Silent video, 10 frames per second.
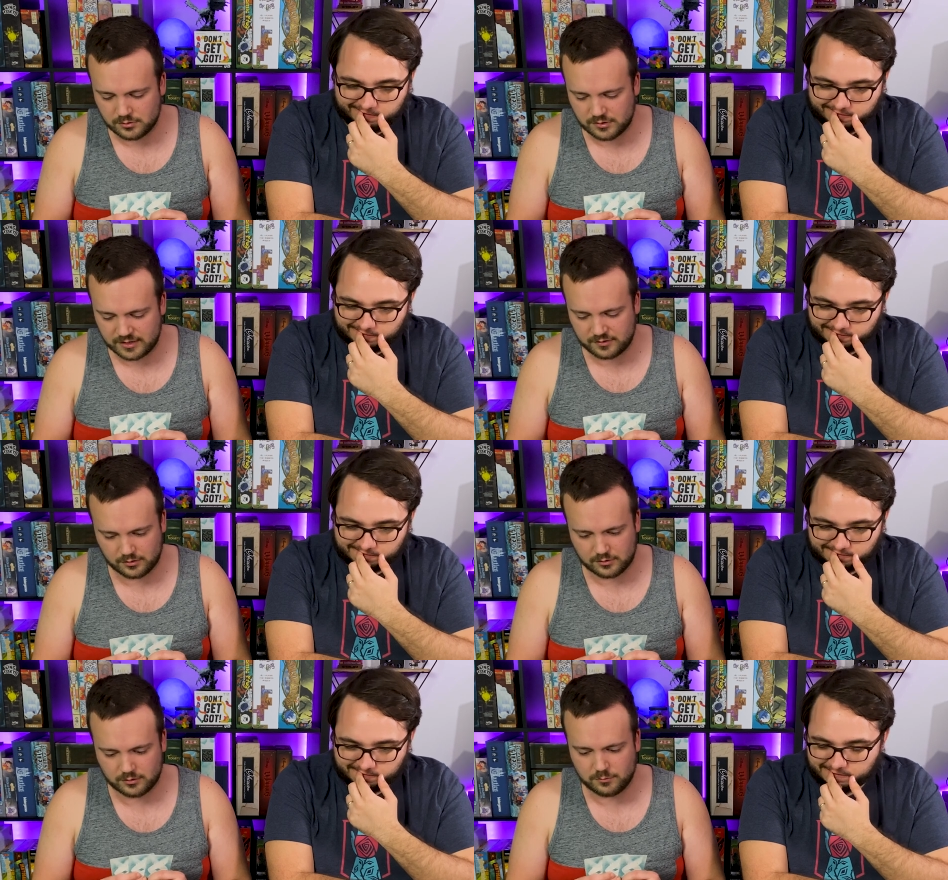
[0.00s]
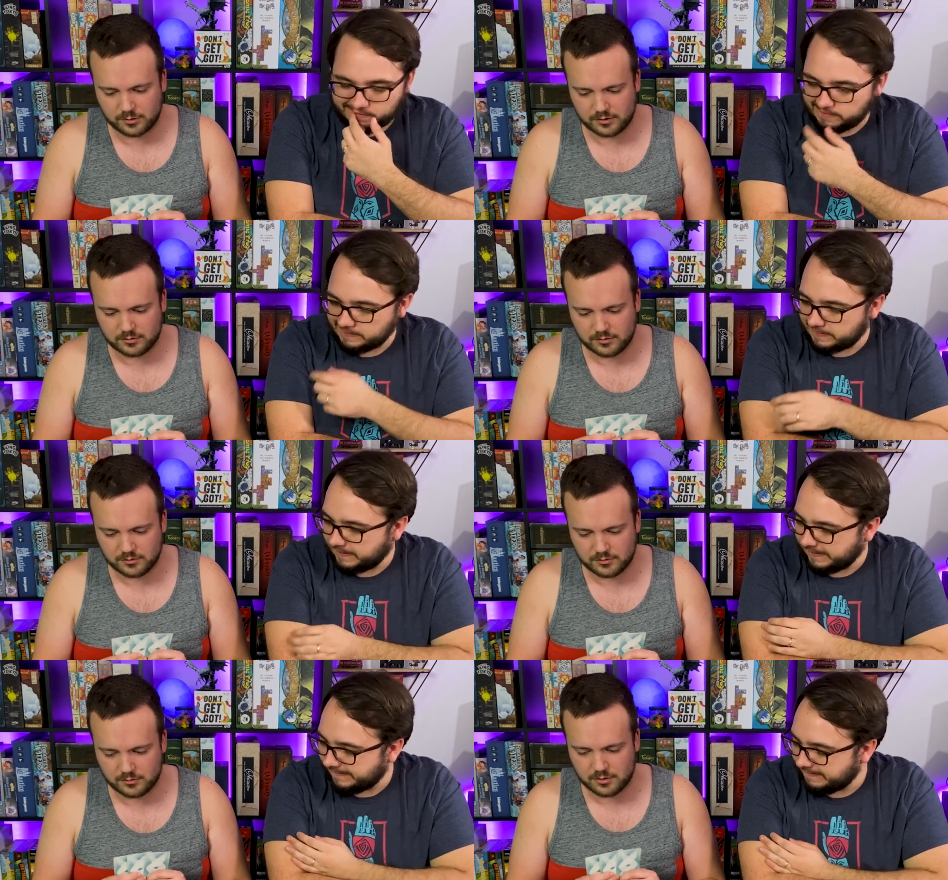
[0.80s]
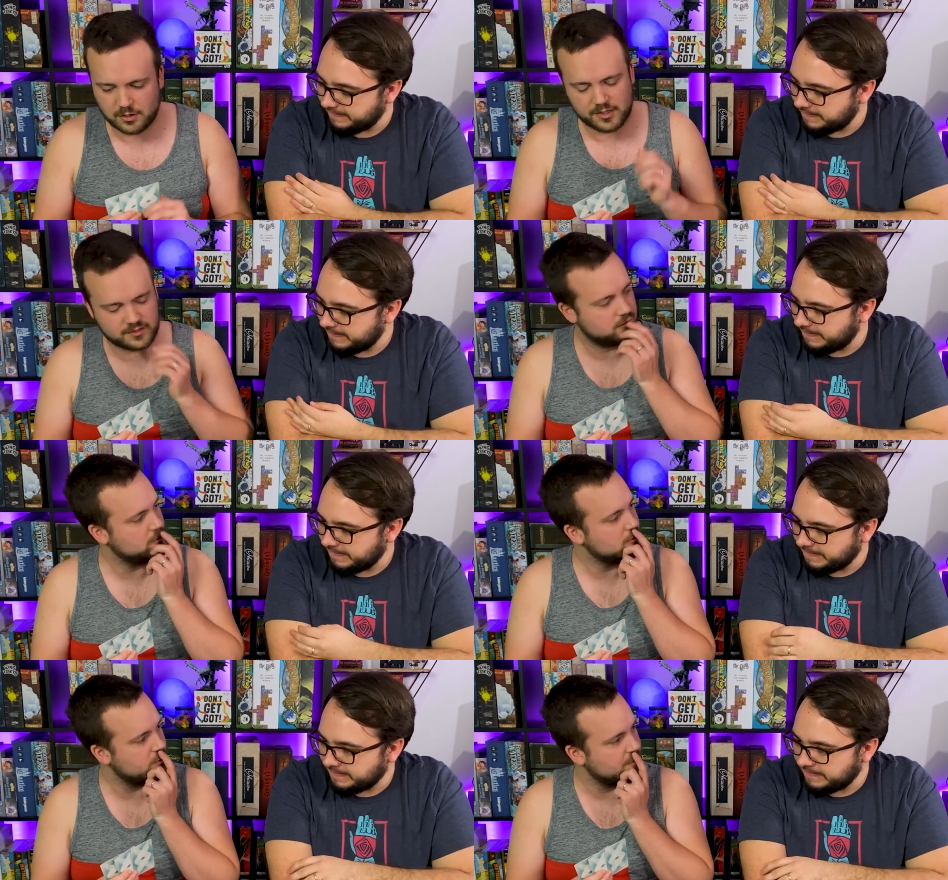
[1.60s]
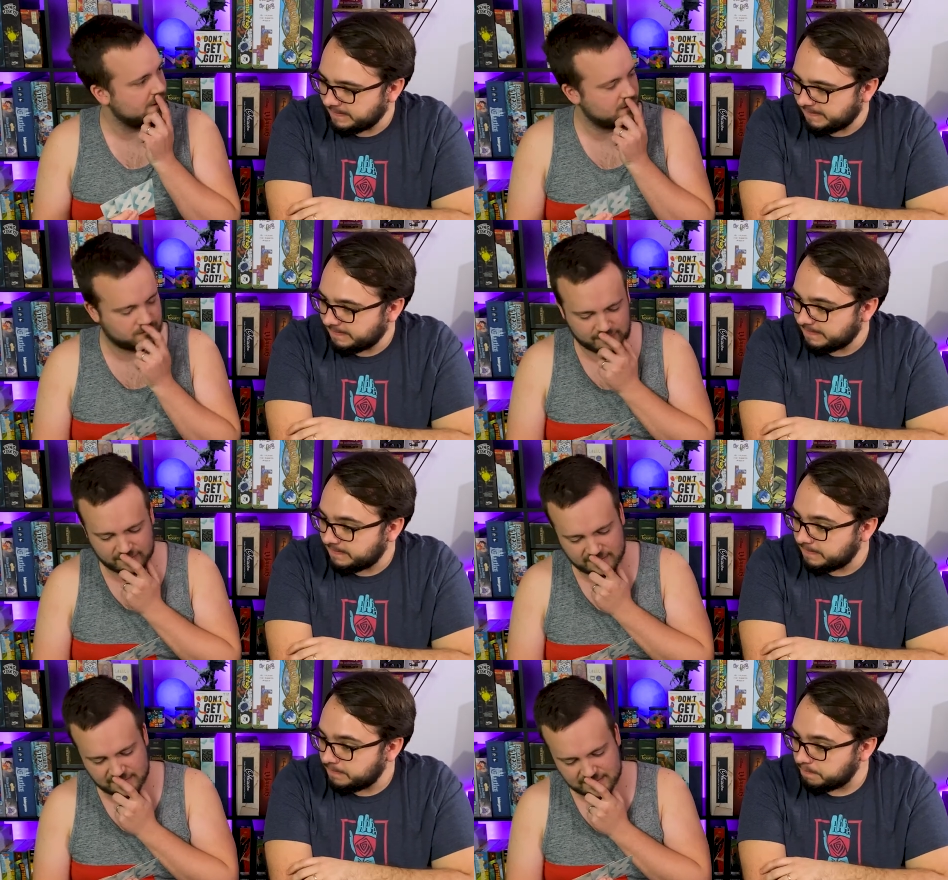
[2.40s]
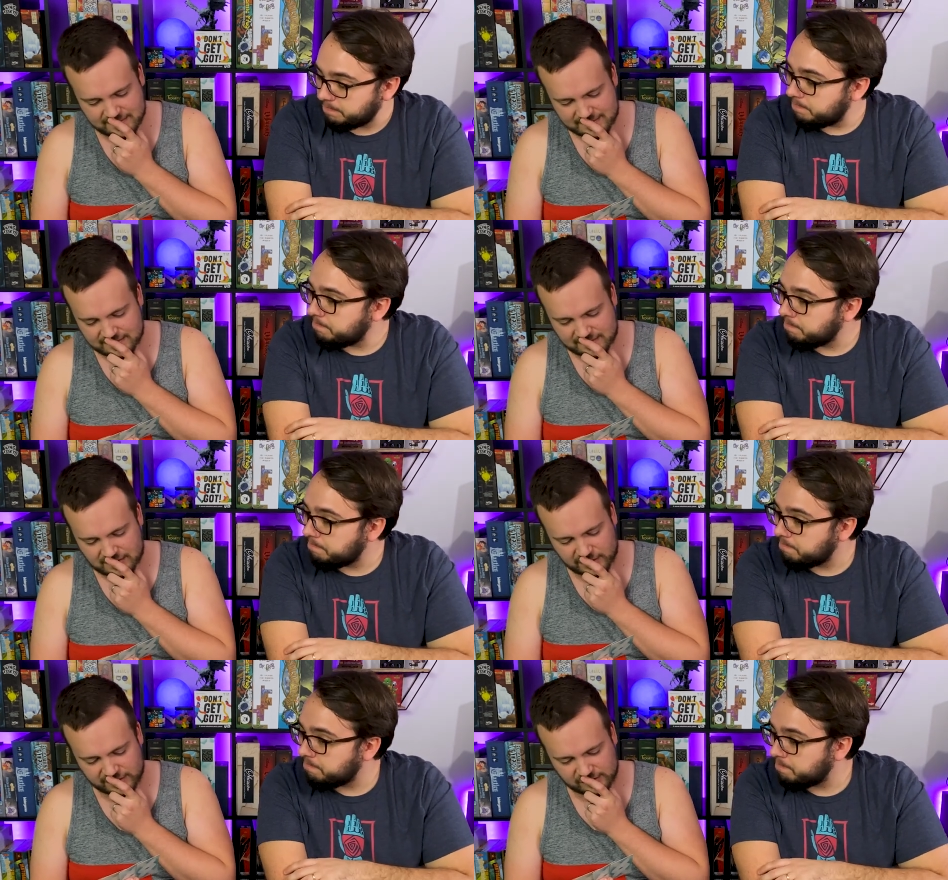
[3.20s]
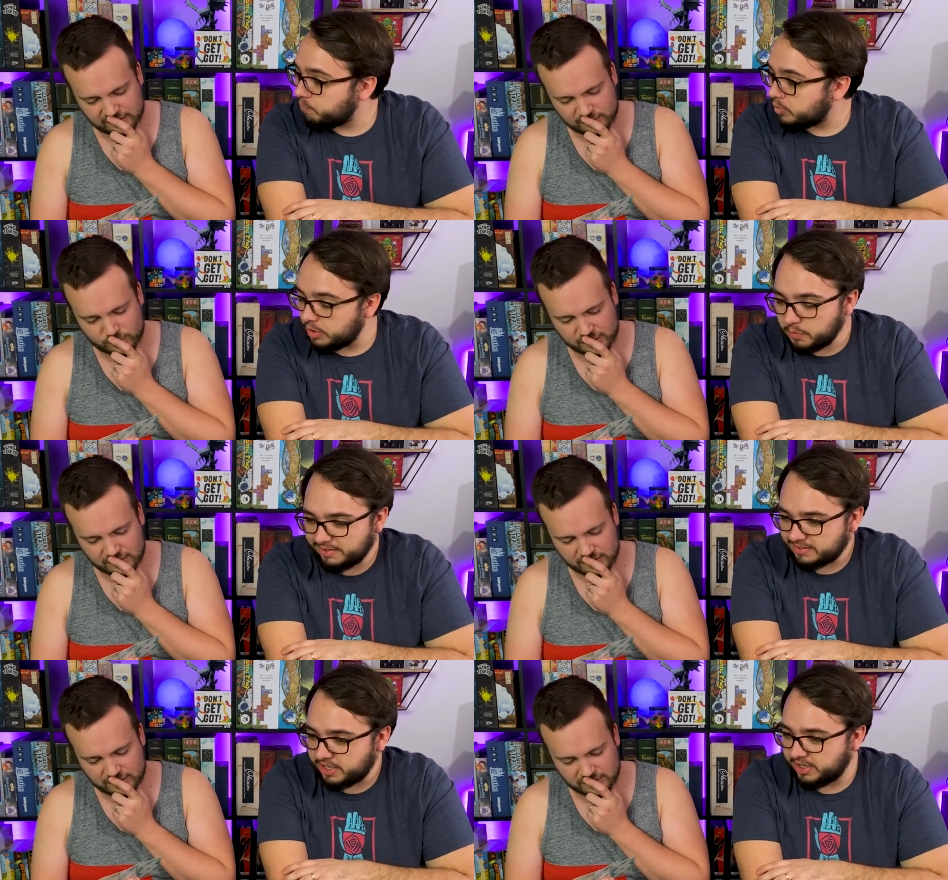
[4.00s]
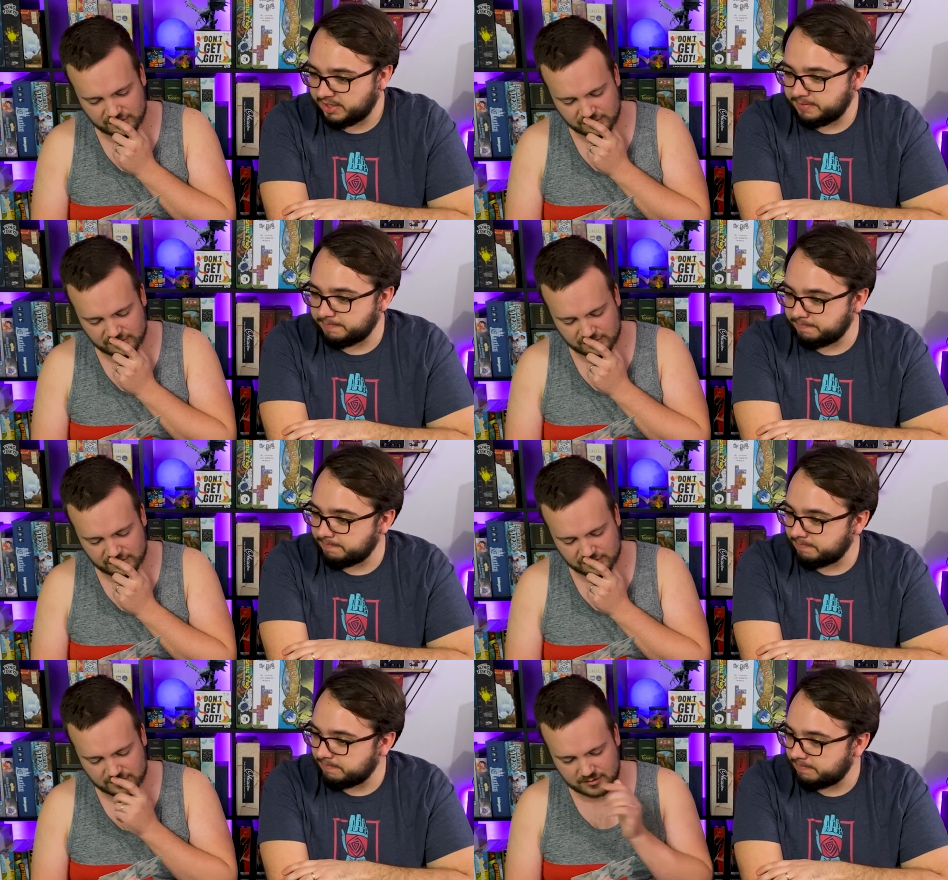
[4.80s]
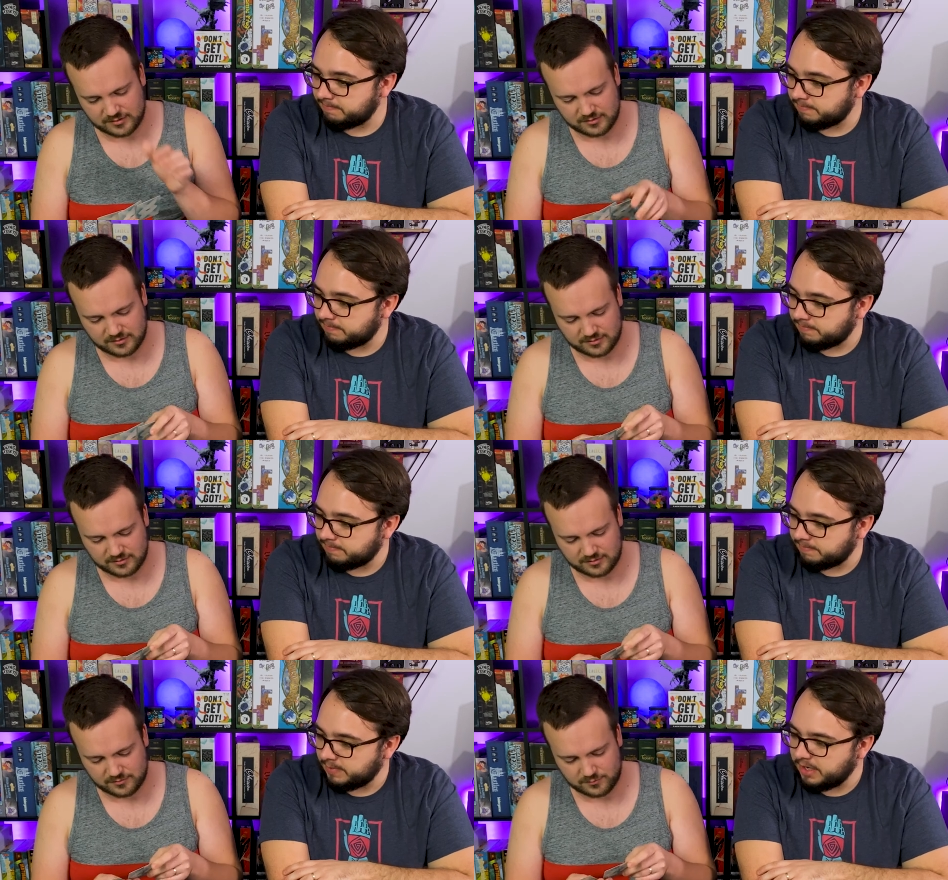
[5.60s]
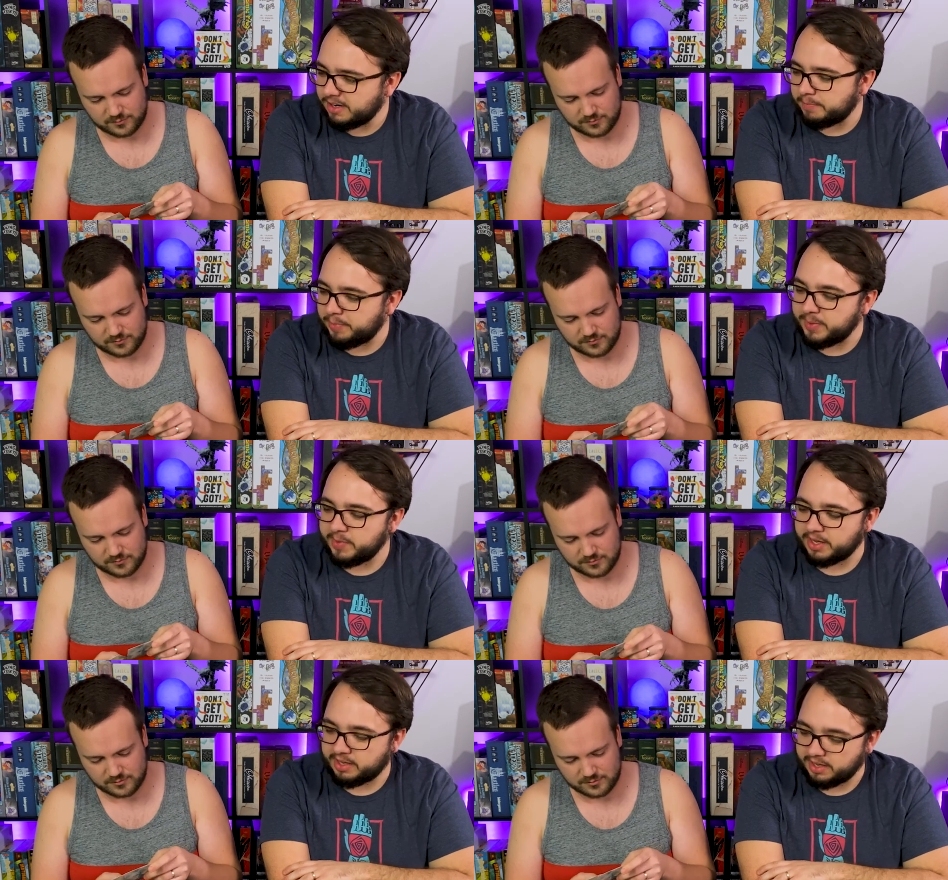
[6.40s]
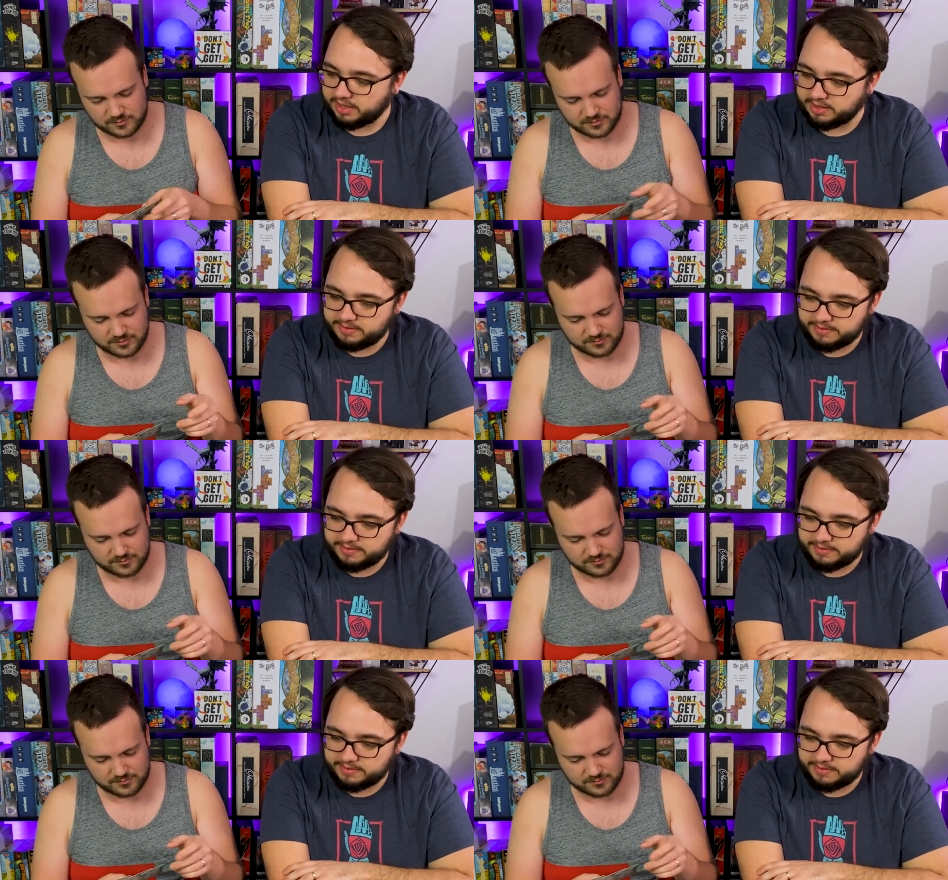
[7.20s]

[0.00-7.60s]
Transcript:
Speaker 1: That's a good one. Oh, that's a
Speaker 2: good one, Max. Hmm? Oh, that's a good one. What's good? You're gonna beat me again.